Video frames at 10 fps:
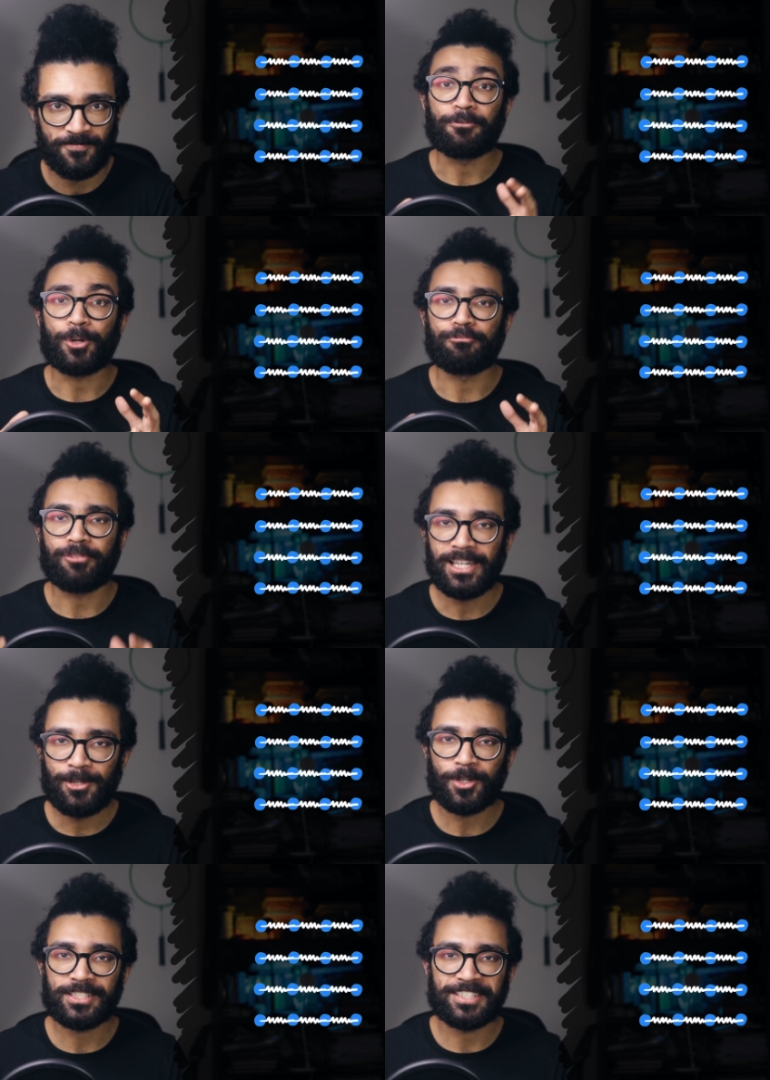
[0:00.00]
If we
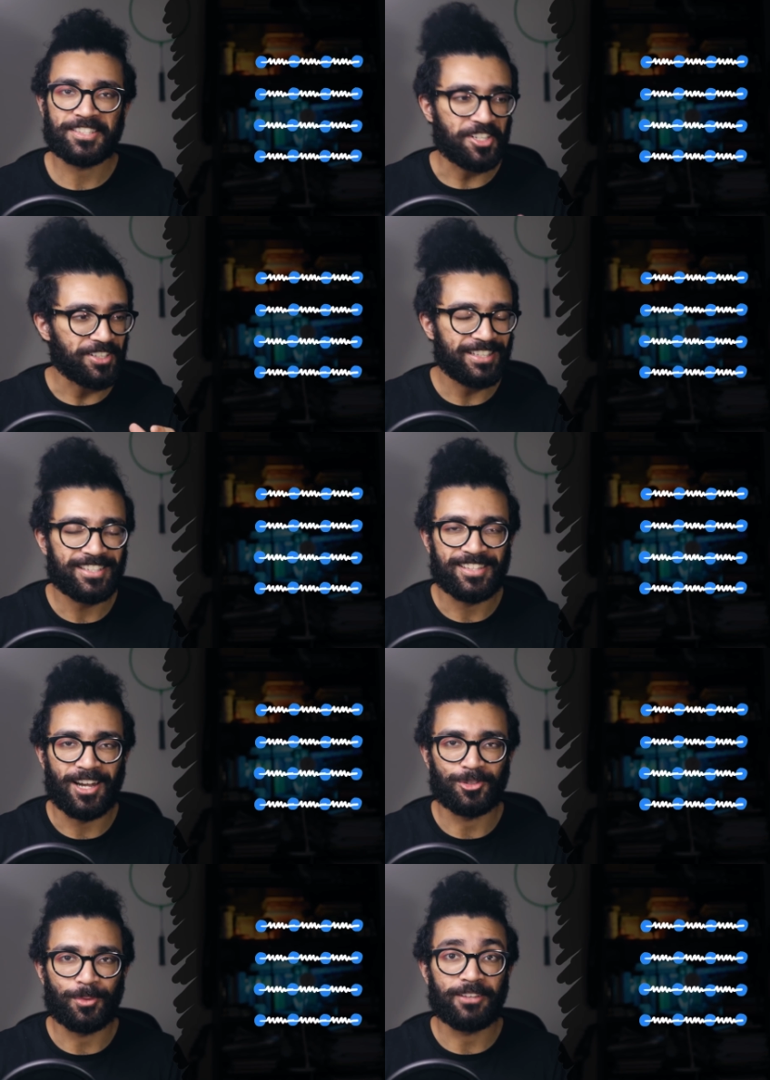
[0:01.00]
really wanted to study this
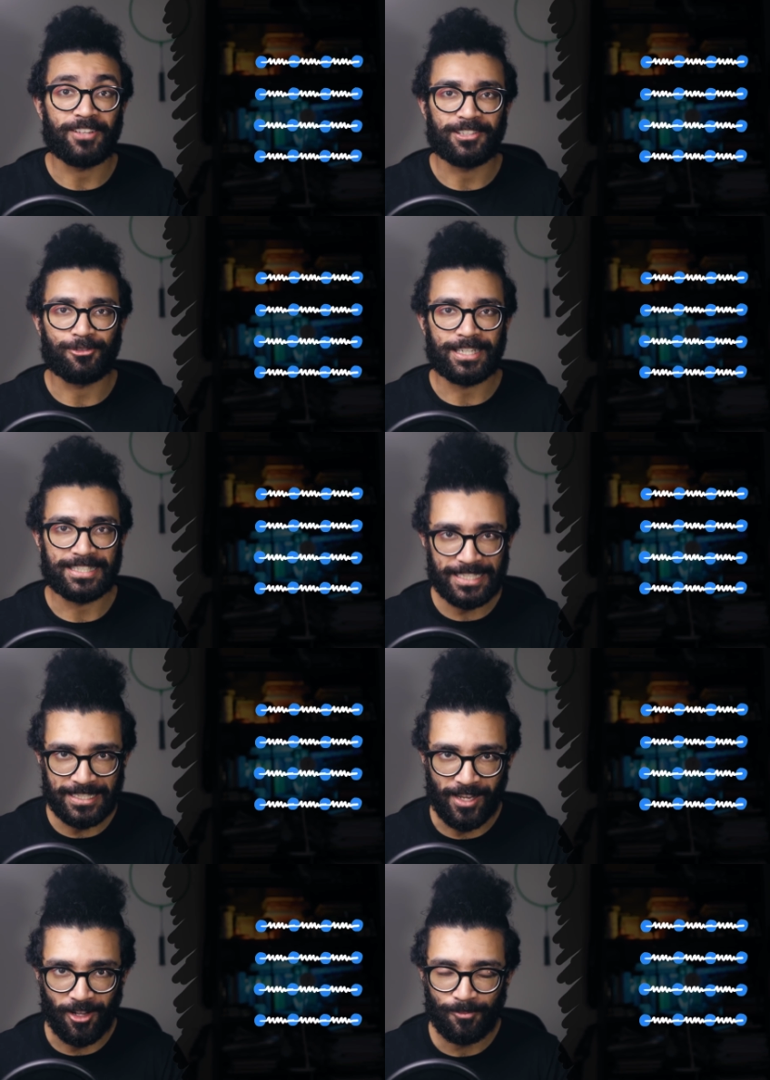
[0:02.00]
sound wave in great
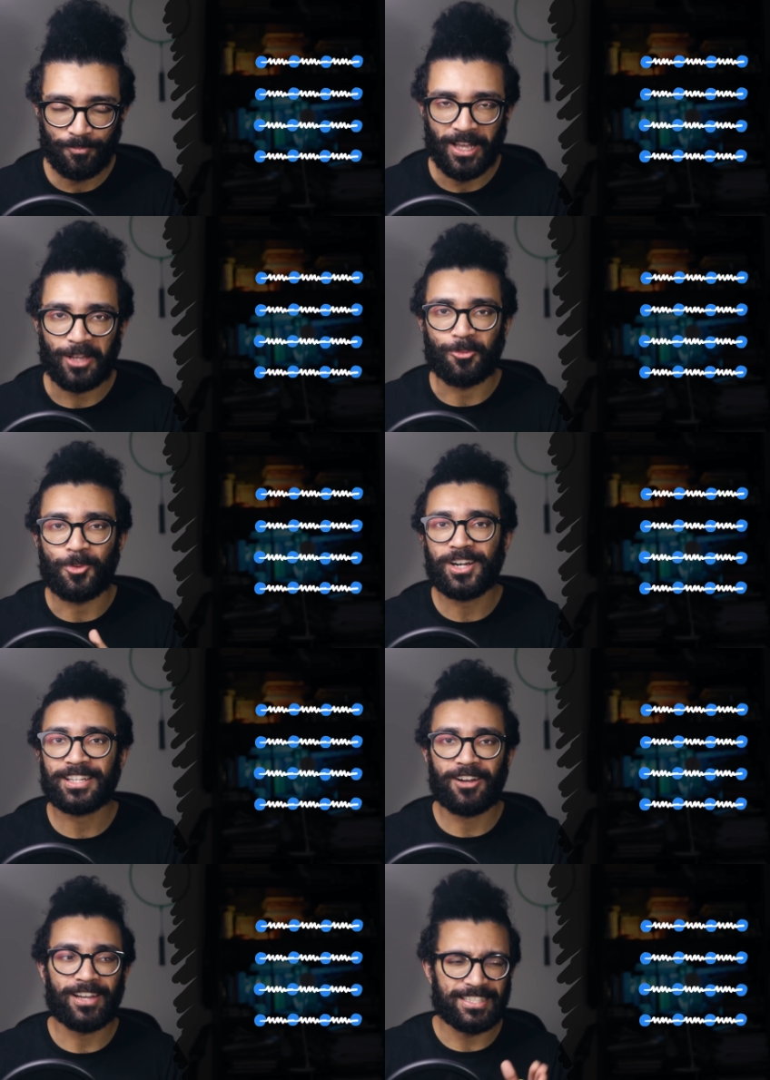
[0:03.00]
detail and
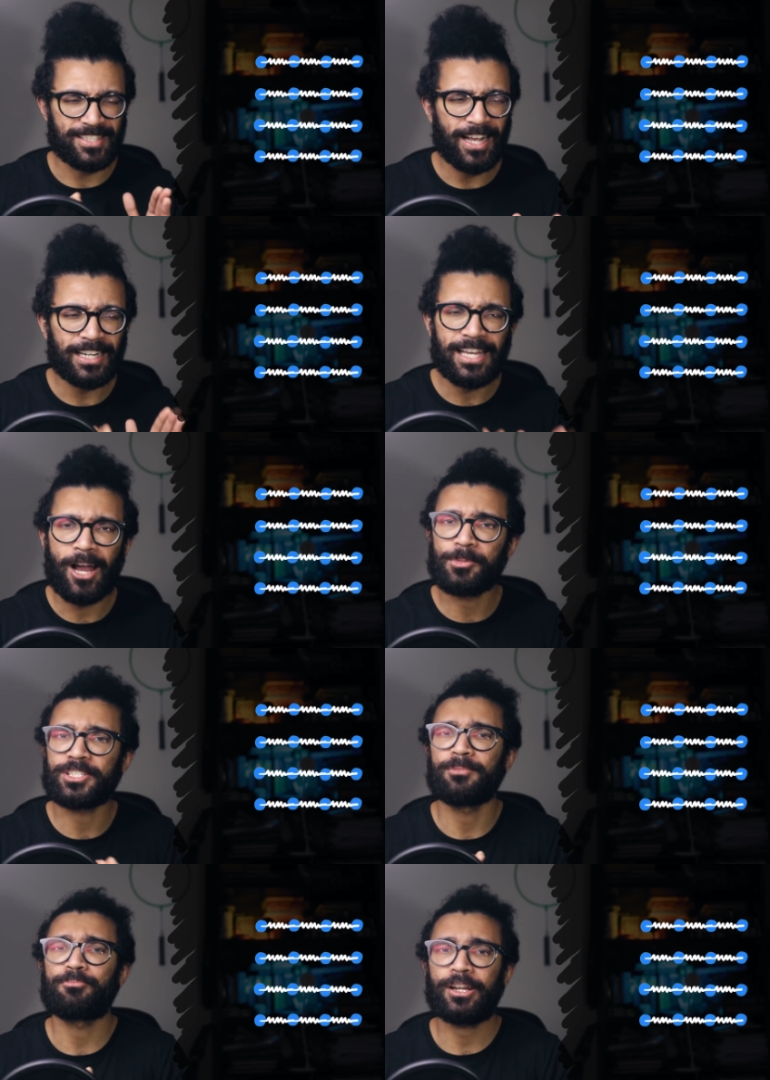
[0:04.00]
work out exactly how
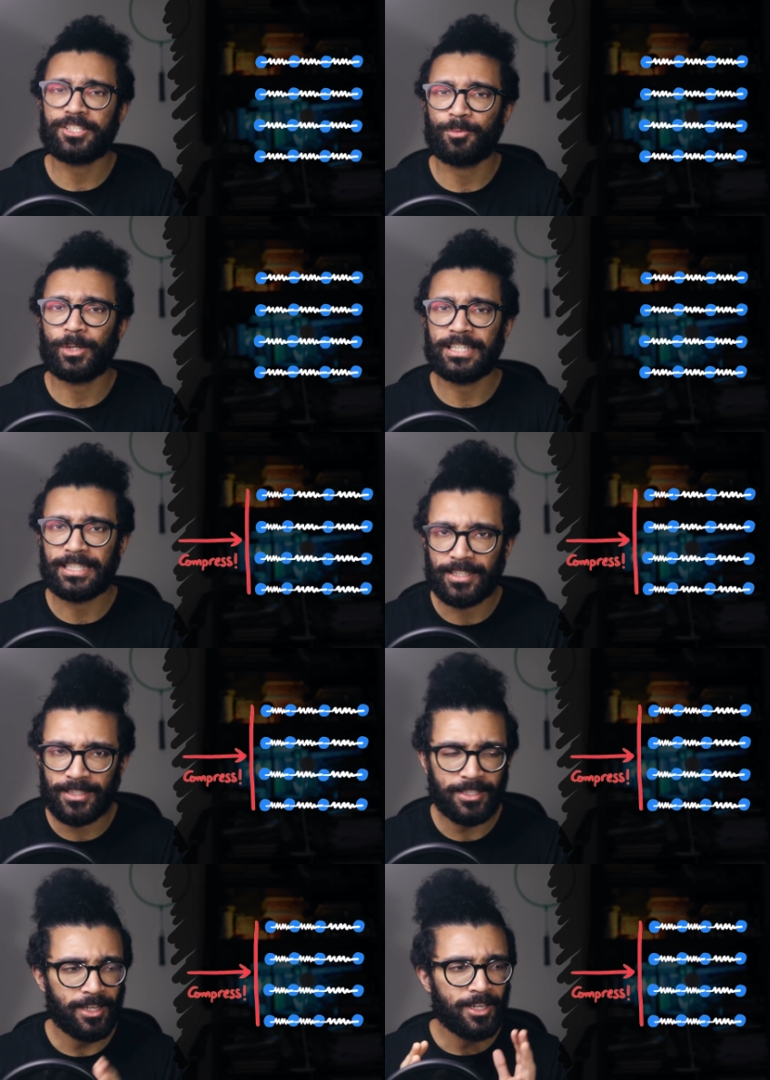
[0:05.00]
much compression we
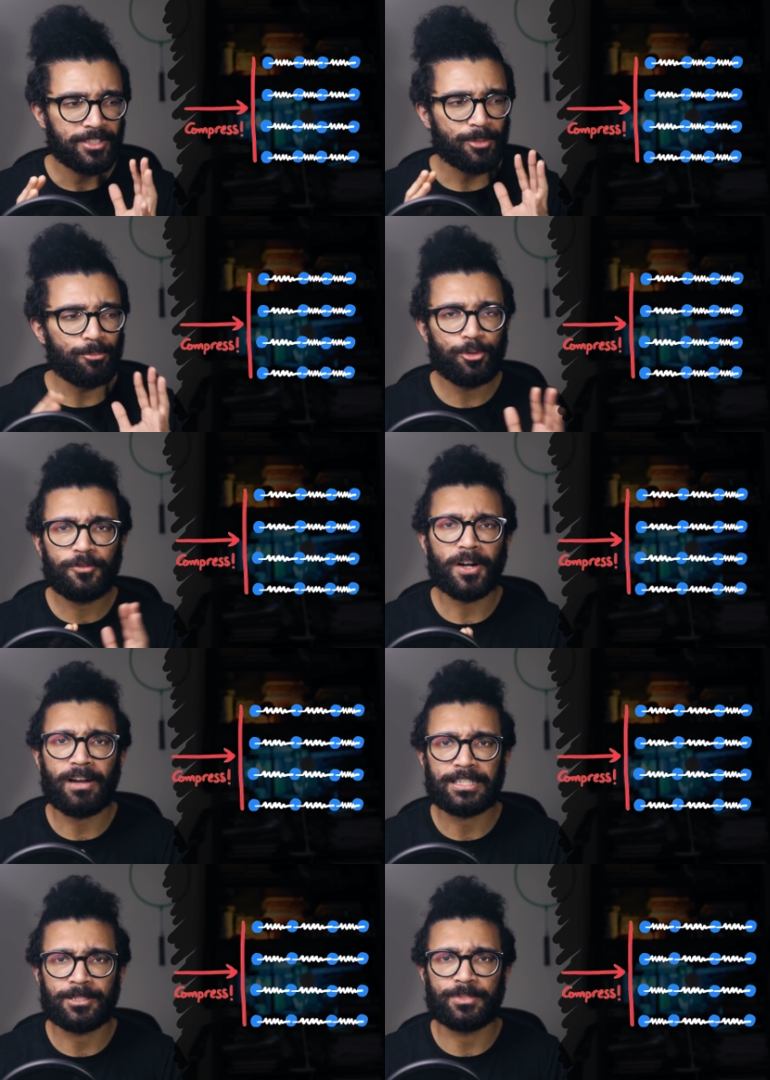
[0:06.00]
needed to move
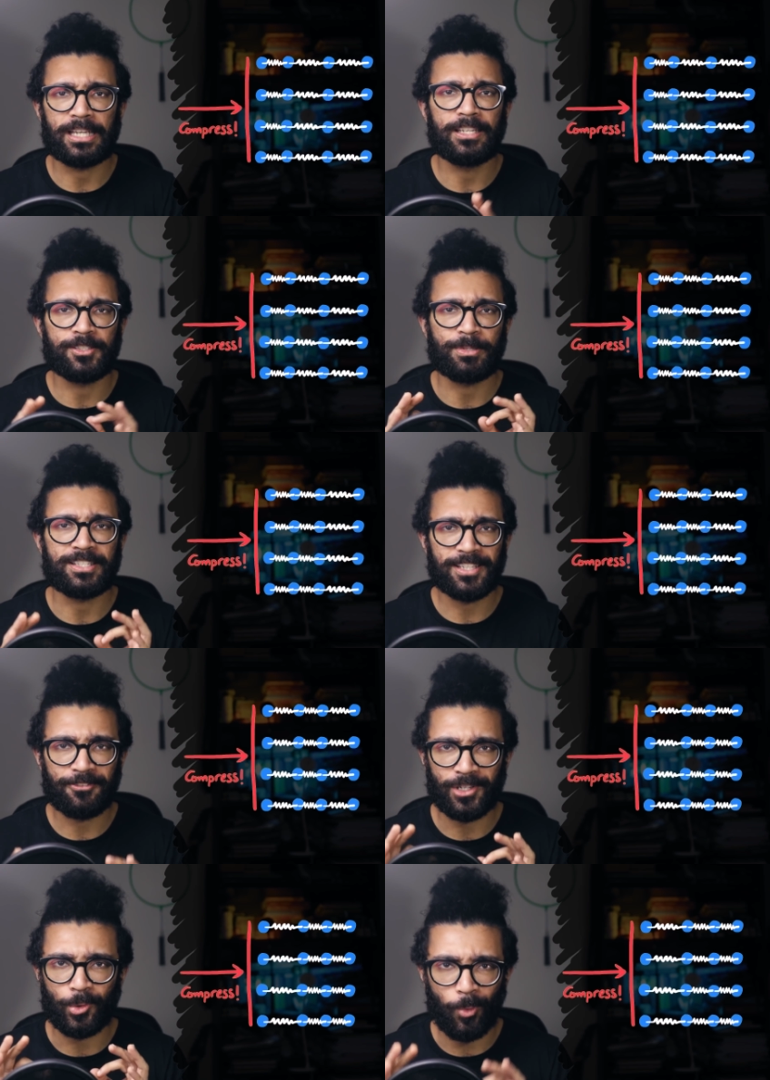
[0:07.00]
our atoms in a
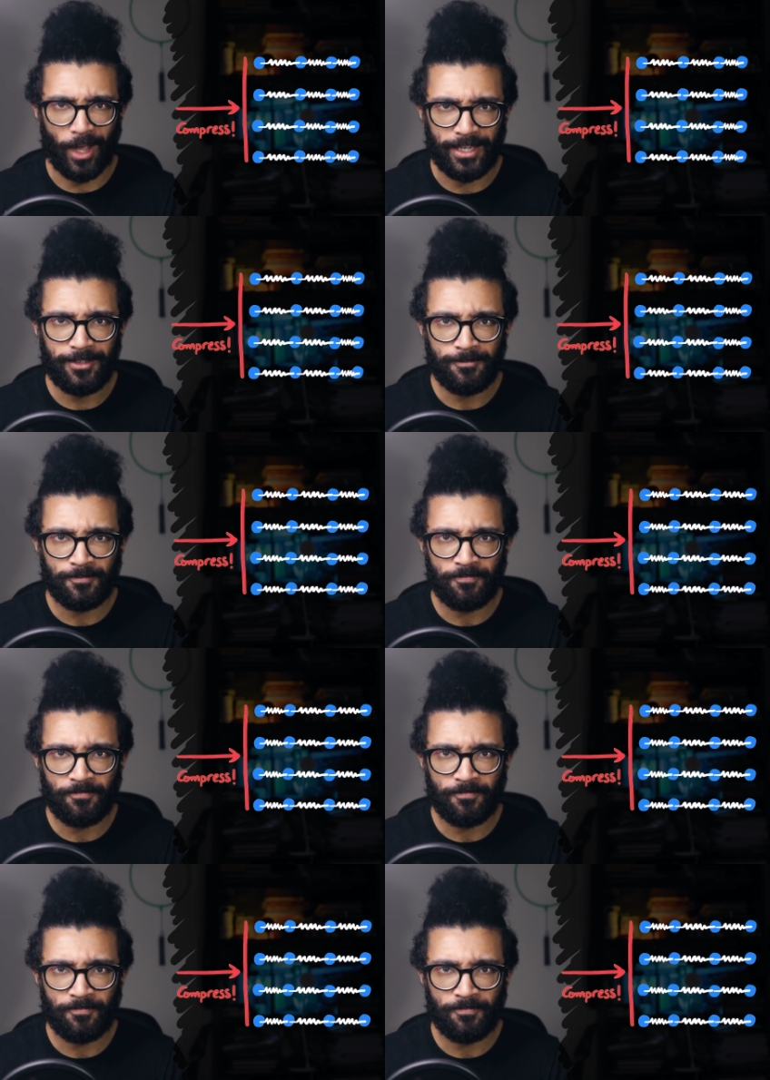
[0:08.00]
specific way,